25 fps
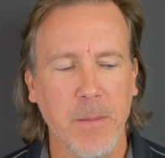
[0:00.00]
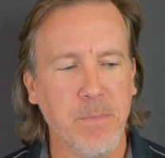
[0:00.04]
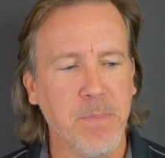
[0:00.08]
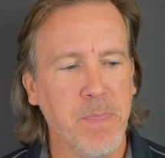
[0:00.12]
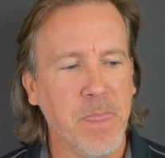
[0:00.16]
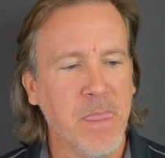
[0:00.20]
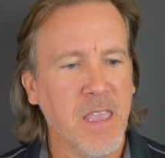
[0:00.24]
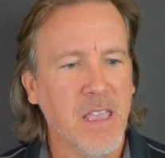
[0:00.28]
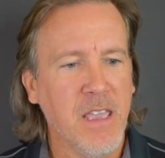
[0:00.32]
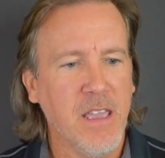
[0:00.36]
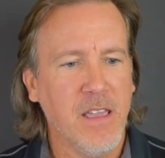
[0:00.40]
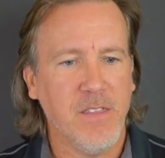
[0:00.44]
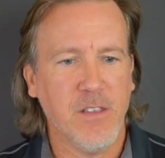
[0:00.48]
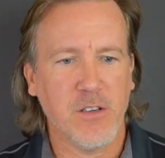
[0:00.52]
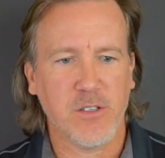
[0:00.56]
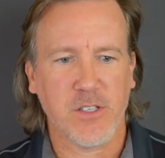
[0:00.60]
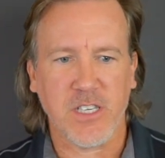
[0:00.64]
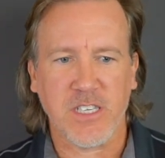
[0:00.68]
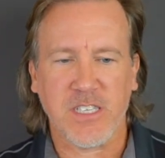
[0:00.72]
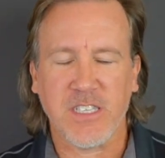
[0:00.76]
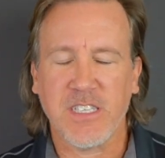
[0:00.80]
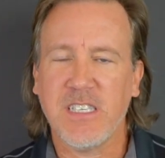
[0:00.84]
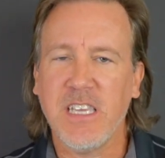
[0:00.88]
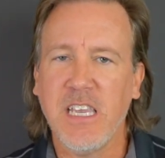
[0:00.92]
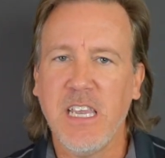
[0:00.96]
And there's a
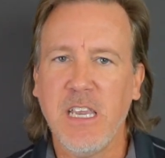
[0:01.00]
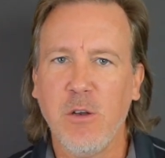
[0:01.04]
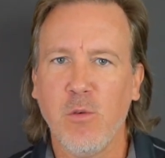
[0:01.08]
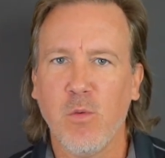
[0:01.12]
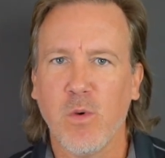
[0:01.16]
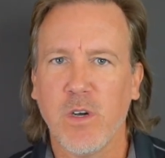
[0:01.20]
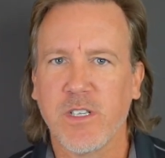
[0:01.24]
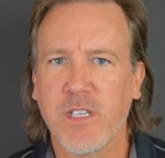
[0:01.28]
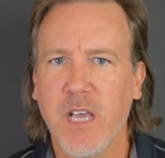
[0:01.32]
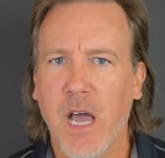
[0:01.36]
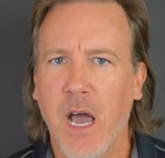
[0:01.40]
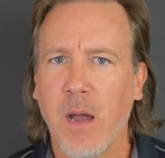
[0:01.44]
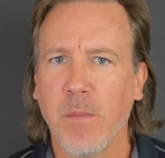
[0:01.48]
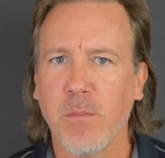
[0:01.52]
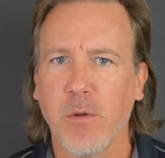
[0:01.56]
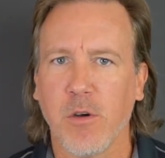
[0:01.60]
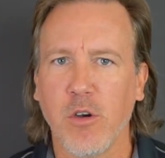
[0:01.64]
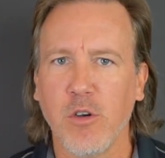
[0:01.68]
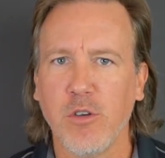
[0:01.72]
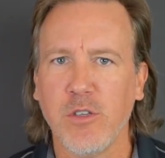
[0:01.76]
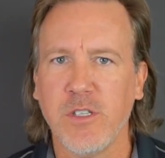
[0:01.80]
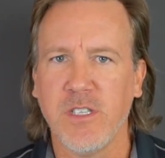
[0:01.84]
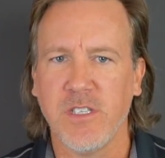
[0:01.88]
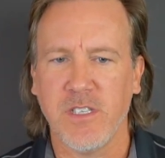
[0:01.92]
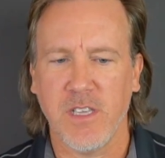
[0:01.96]
scene where Tom
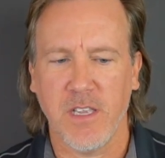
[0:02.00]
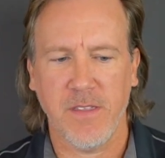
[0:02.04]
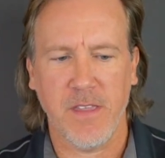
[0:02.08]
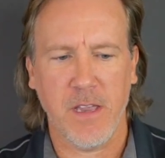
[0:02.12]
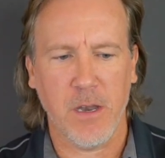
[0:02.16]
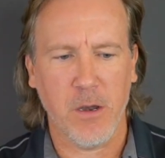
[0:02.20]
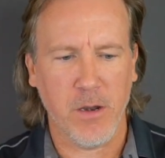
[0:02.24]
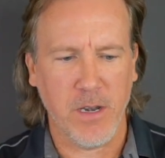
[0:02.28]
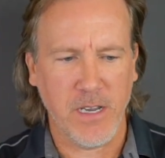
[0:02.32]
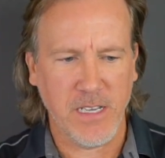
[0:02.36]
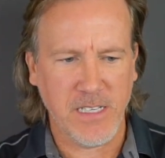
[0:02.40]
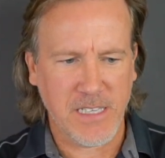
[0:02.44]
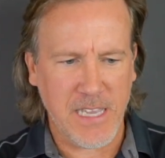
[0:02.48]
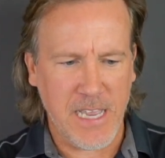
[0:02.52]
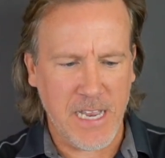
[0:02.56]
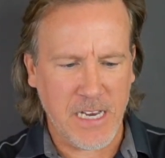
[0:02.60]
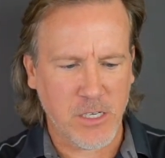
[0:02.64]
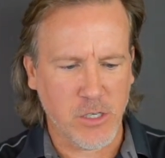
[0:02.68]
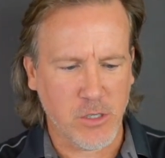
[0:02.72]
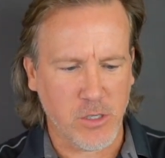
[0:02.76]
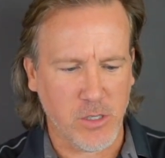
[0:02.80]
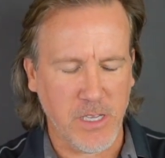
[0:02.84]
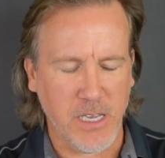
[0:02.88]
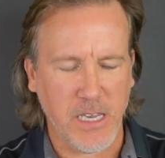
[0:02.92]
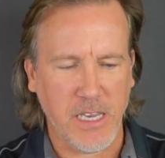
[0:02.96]
Cruise is in there, and
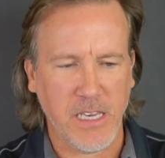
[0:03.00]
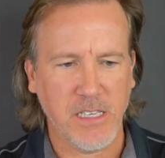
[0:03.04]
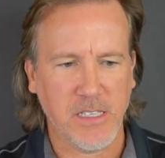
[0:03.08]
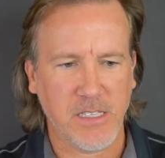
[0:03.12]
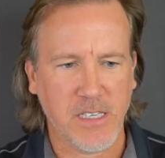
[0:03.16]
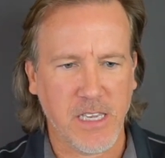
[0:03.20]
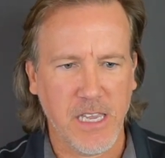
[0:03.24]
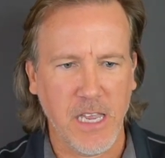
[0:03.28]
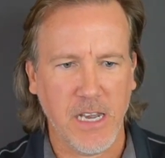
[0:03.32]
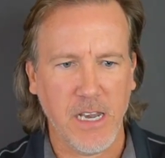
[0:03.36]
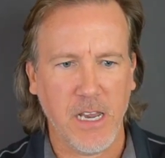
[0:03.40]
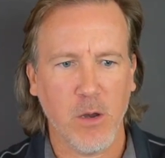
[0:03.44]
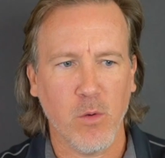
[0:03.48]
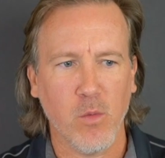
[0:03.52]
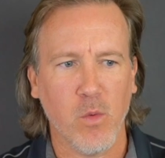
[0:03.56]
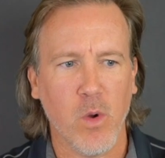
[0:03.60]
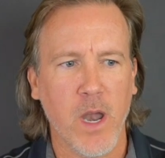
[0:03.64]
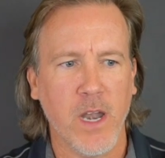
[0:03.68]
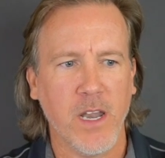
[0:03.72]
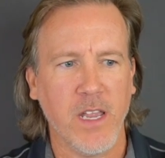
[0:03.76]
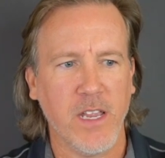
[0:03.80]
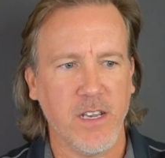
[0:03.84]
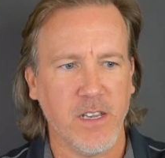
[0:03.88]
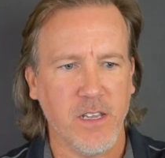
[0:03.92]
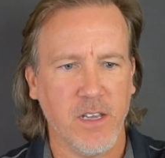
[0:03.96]
he's getting
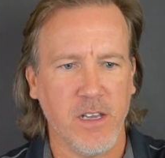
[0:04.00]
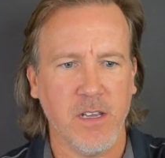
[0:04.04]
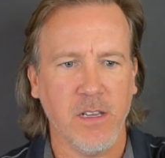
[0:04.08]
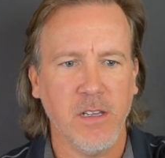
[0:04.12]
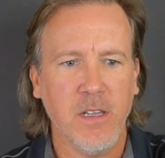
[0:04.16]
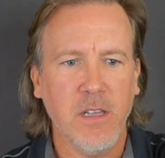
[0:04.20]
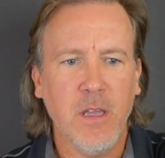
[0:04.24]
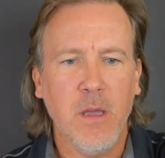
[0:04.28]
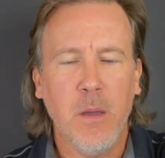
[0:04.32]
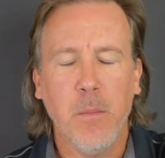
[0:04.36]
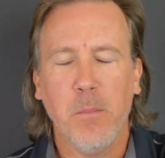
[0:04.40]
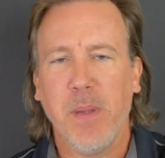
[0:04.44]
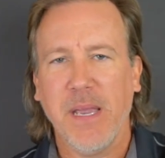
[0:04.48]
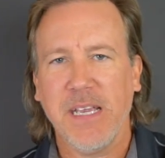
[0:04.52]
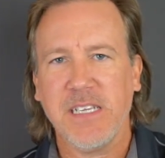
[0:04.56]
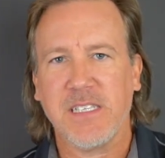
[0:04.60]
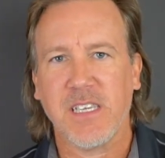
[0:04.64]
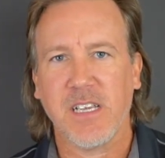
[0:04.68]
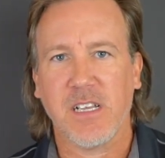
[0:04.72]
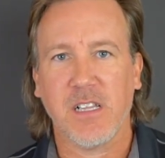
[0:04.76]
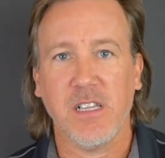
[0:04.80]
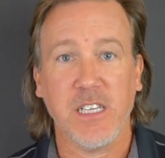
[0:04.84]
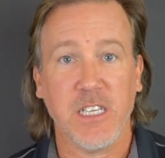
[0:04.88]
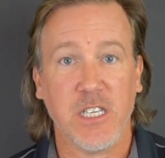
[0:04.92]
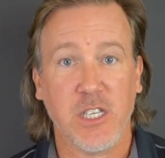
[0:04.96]
ready to
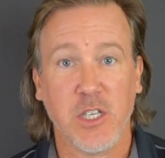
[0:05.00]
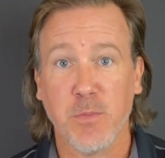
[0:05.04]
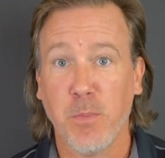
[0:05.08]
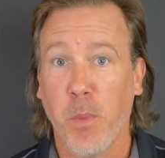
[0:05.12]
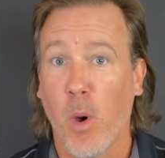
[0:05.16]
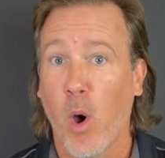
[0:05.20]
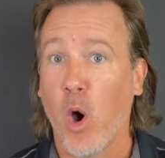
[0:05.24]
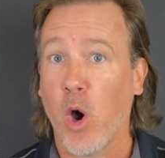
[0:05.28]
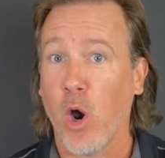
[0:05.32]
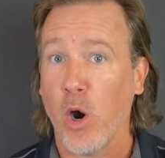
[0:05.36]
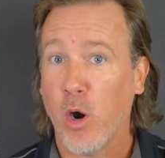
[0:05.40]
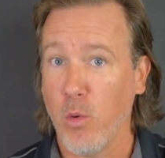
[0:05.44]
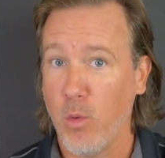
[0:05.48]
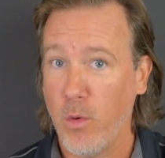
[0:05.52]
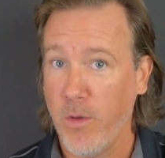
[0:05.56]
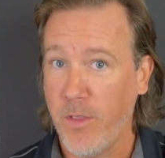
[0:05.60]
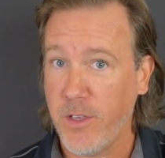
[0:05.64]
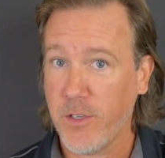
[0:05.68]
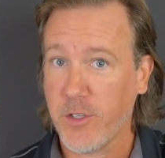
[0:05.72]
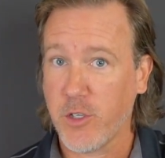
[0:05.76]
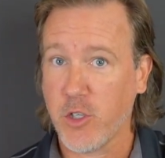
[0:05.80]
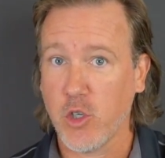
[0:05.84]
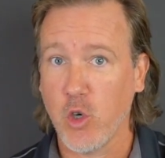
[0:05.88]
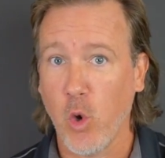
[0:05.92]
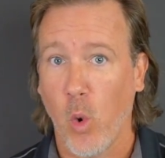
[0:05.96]
basically spar with
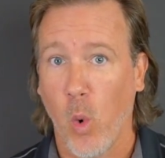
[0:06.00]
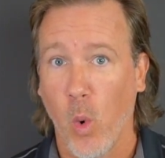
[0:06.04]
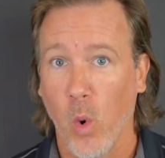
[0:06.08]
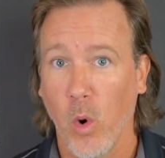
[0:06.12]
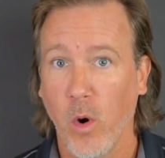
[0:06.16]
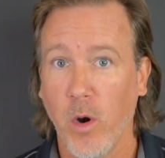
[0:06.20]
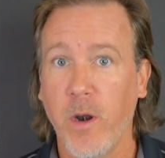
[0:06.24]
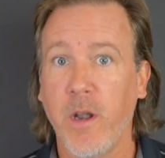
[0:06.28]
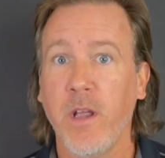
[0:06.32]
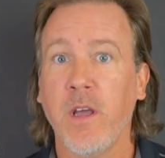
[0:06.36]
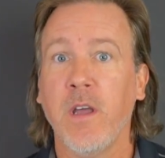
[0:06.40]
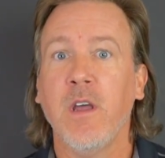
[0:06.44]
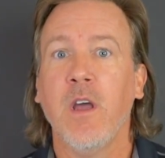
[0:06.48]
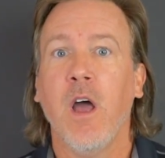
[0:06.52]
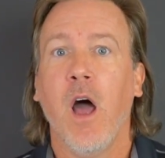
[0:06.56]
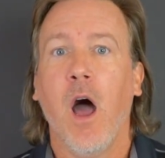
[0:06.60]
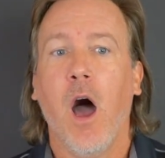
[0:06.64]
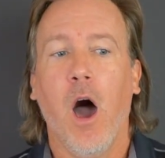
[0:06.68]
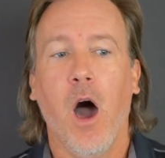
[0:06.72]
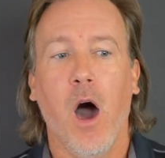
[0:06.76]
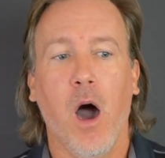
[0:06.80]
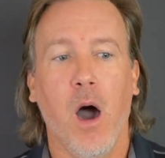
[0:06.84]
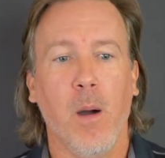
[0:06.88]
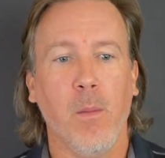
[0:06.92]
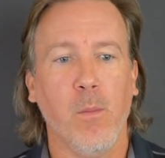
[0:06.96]
a sword
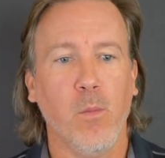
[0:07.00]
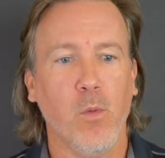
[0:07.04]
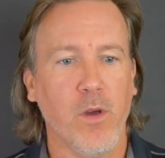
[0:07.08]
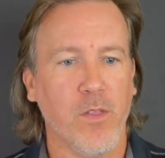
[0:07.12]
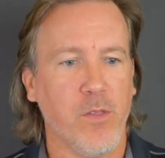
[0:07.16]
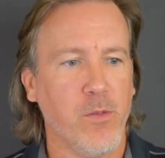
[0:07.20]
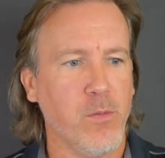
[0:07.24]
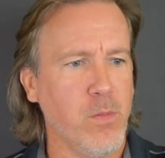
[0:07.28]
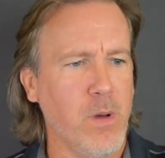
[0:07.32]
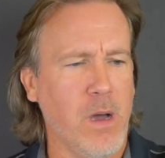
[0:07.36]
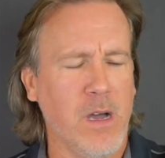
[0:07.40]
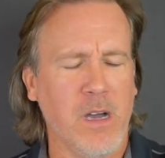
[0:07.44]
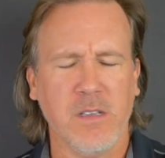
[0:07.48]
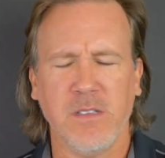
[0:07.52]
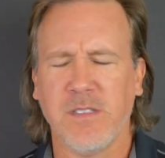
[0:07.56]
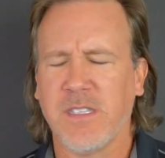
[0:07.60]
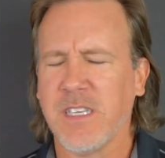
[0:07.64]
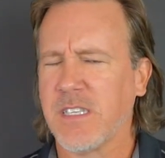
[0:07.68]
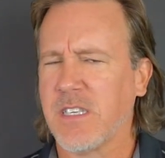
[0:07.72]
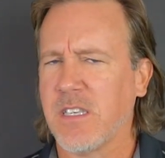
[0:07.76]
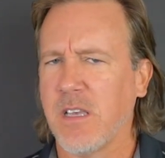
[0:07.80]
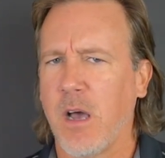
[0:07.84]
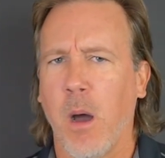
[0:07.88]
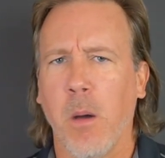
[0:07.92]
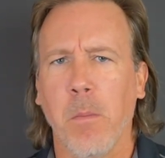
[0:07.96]
with
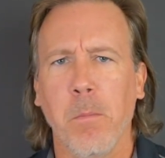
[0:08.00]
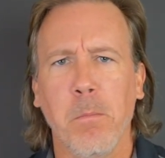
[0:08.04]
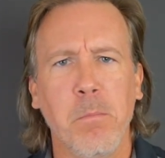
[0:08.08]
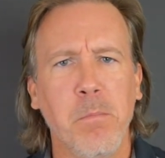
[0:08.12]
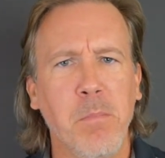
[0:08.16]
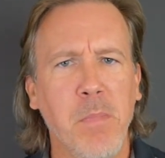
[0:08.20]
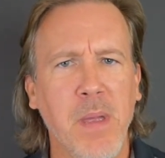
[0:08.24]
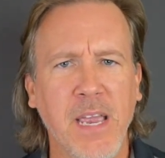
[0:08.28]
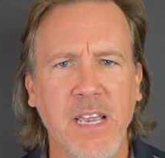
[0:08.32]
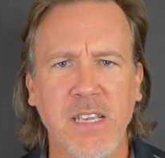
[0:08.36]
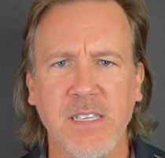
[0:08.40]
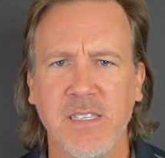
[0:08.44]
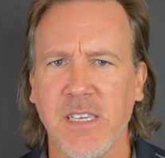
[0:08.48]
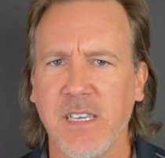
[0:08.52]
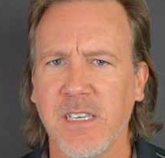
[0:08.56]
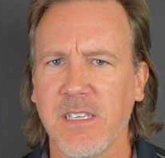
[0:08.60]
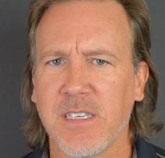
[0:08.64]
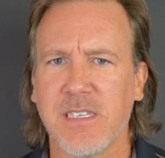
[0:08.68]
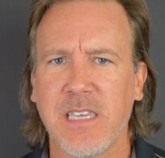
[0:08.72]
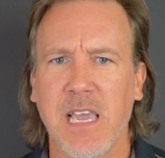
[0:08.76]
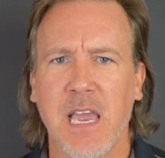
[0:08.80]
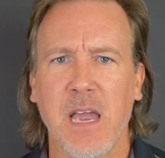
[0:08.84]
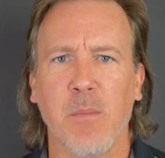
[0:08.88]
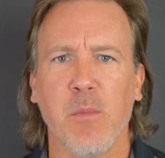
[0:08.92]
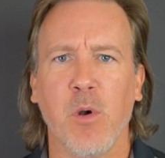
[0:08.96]
this amazing
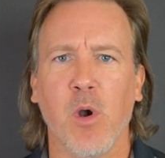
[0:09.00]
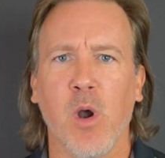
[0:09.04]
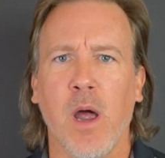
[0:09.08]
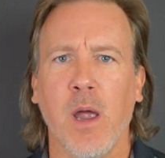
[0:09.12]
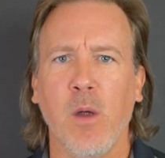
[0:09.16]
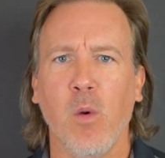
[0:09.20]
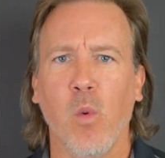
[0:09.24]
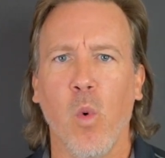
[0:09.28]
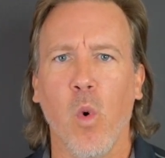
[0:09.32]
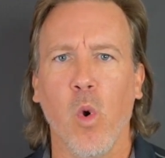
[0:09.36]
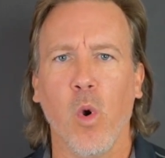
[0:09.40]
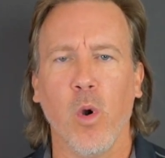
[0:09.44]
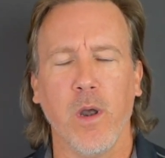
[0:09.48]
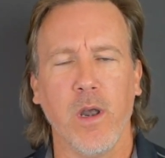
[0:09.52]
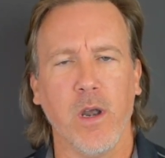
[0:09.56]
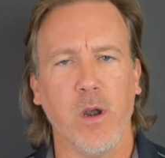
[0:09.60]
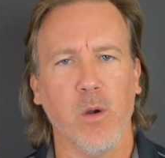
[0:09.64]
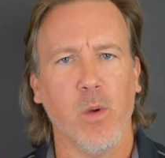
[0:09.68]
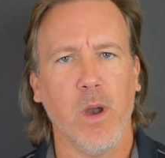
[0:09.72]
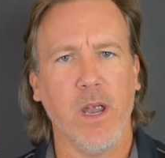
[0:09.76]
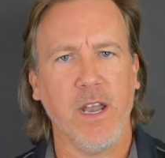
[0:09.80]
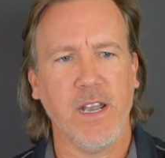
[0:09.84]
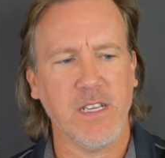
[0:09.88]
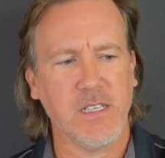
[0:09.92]
samurai warrior, right?